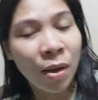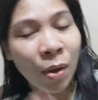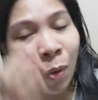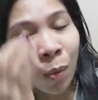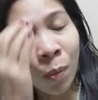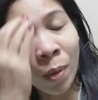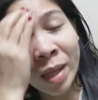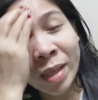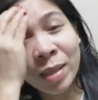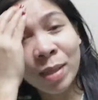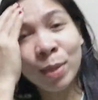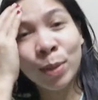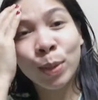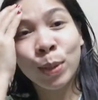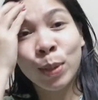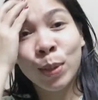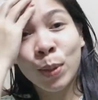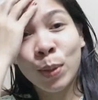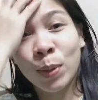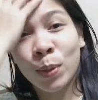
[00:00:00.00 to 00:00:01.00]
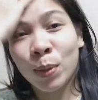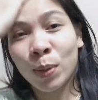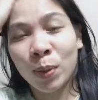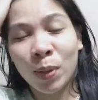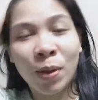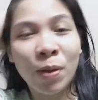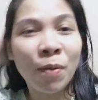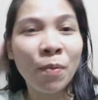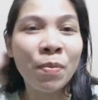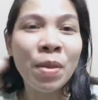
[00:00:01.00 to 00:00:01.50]
what to do?
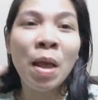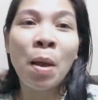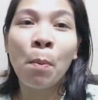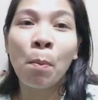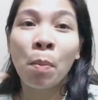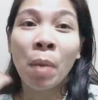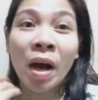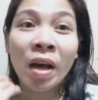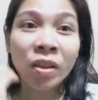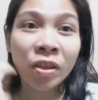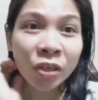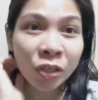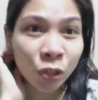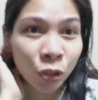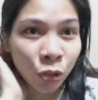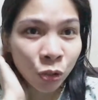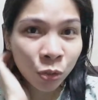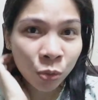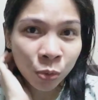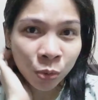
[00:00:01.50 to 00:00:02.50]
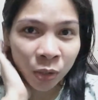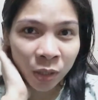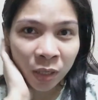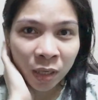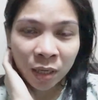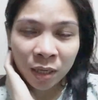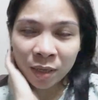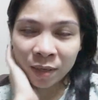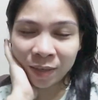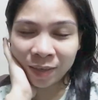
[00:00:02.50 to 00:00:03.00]
Mother's
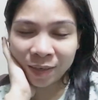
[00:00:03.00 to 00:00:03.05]
duty.